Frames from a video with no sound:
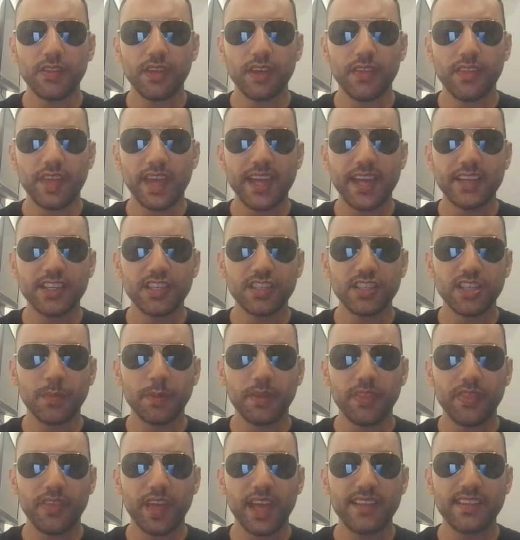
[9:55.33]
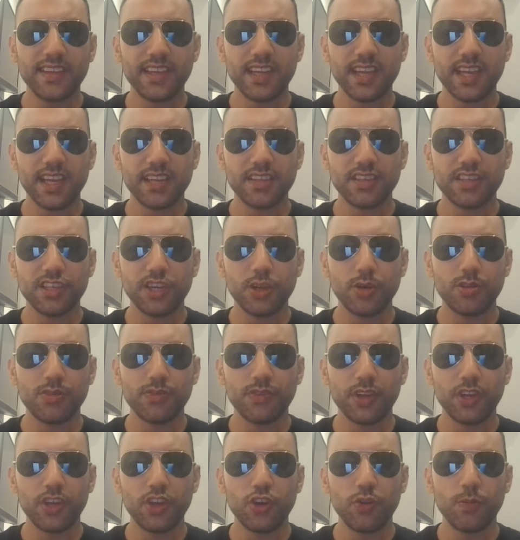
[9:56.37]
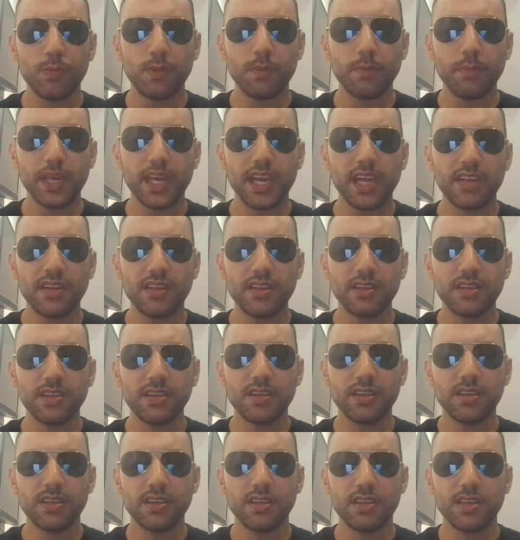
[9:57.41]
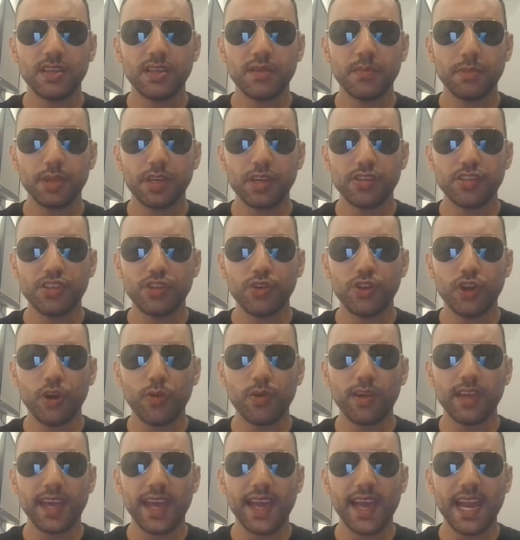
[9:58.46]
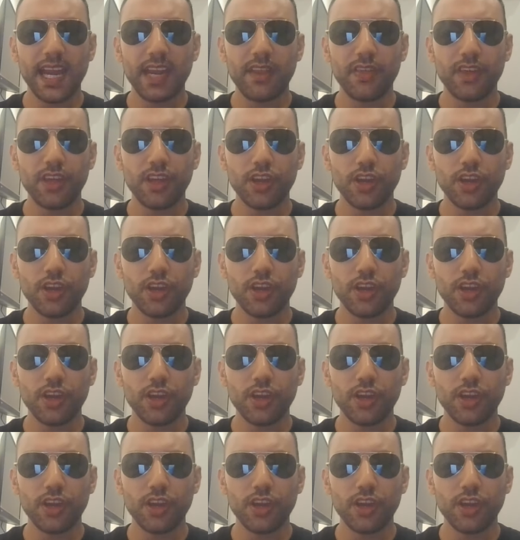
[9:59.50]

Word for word: that they're just a pathetic excuse for a human being, because you don't get anything